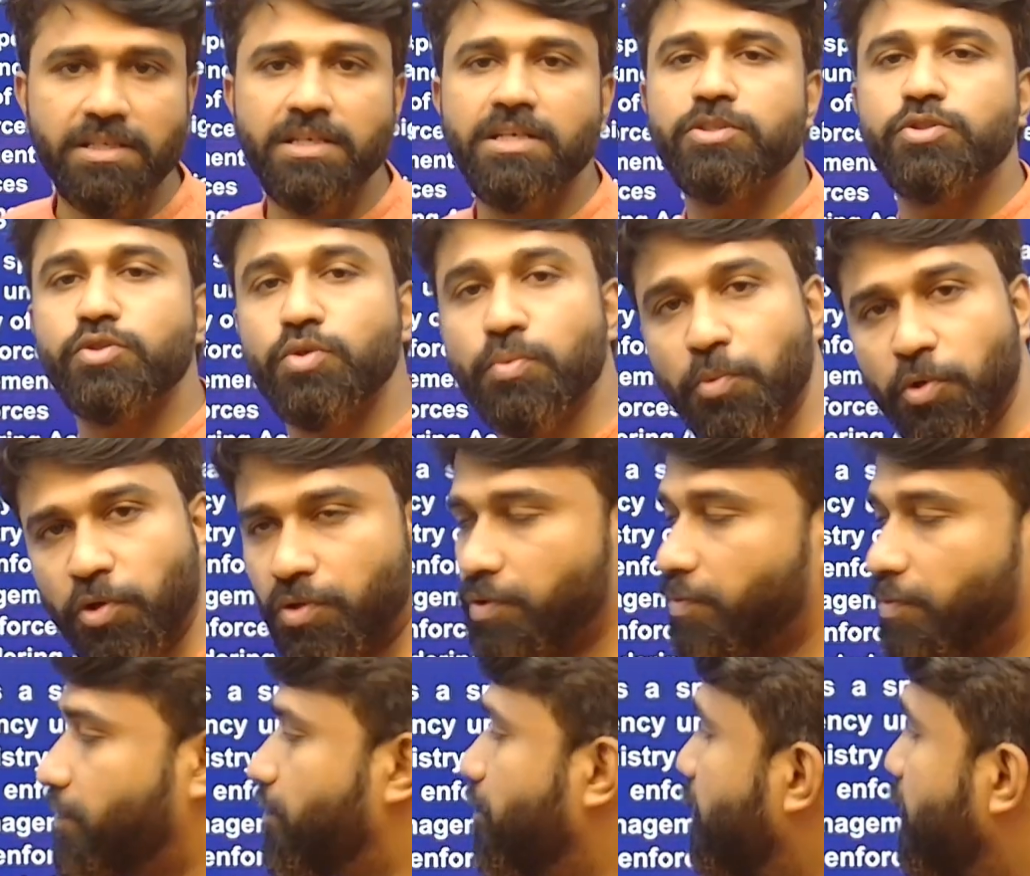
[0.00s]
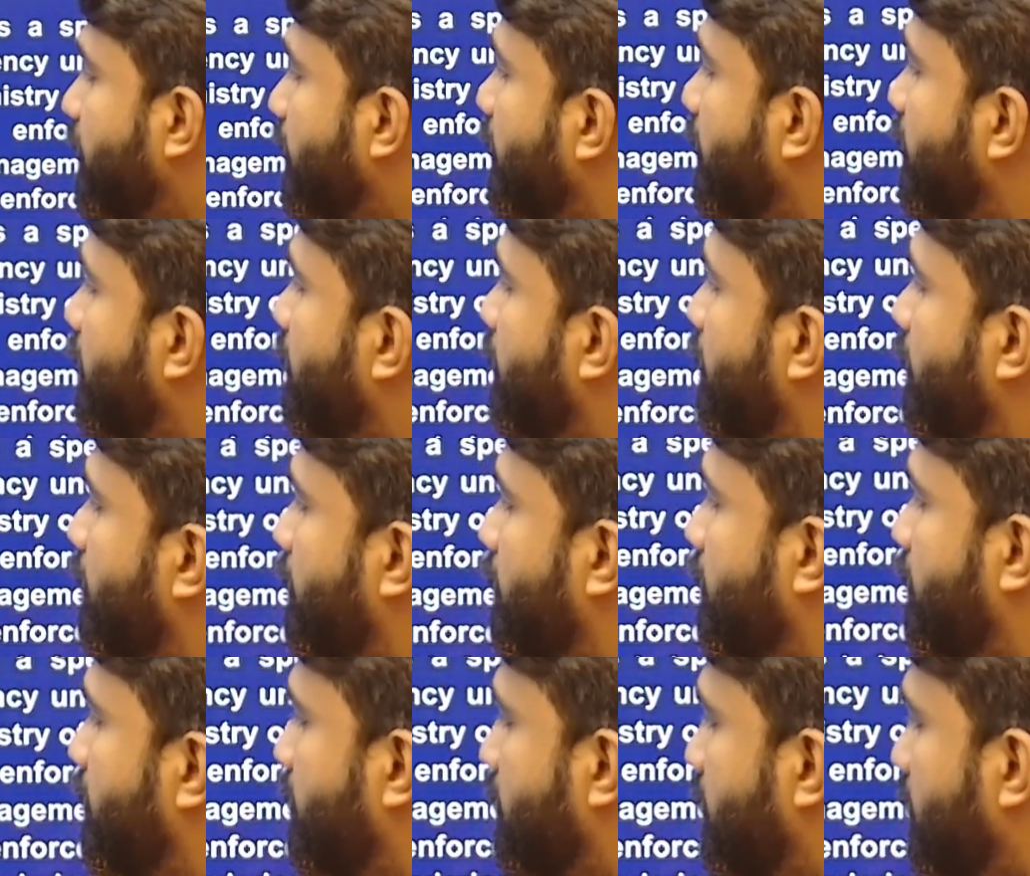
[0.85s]
sumoto.
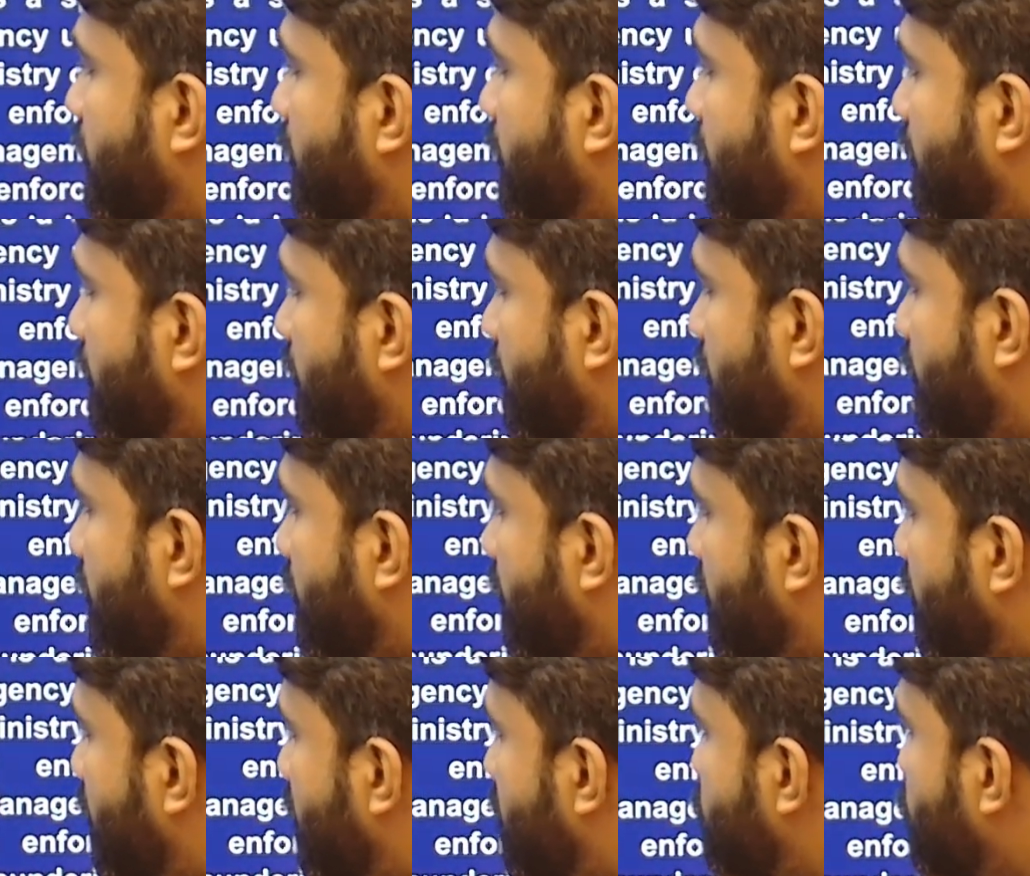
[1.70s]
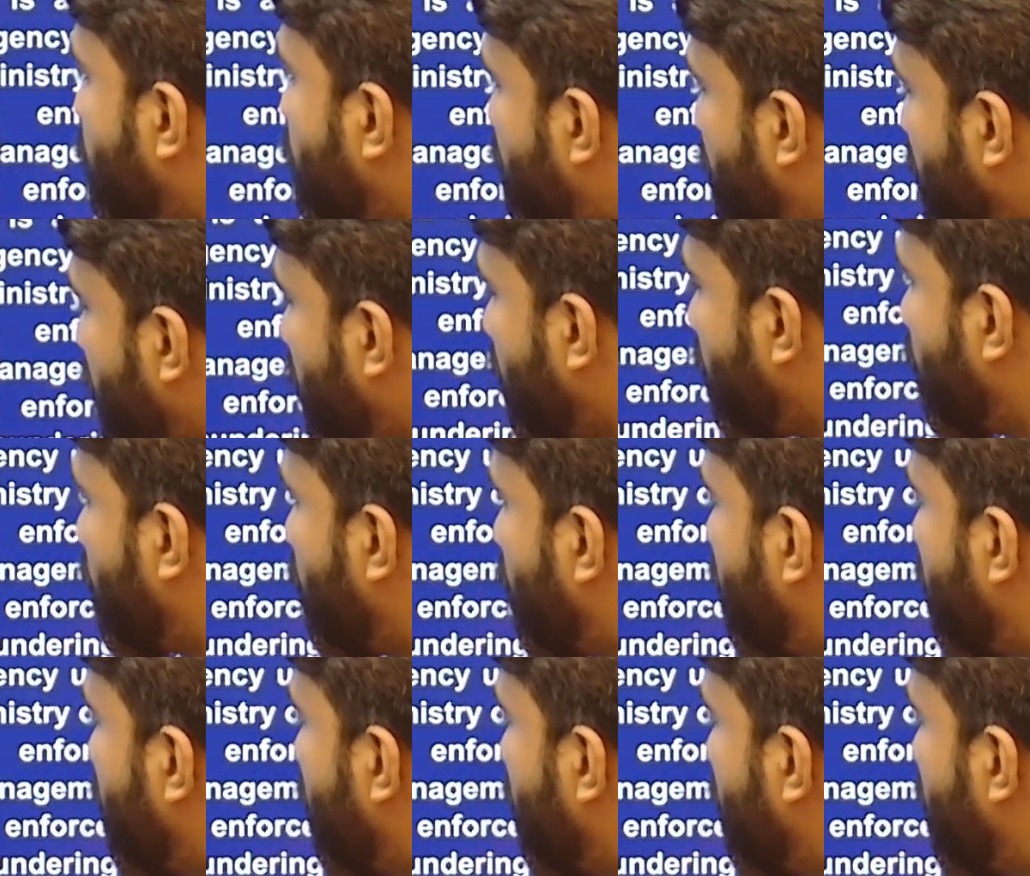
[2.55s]
Here Supreme Court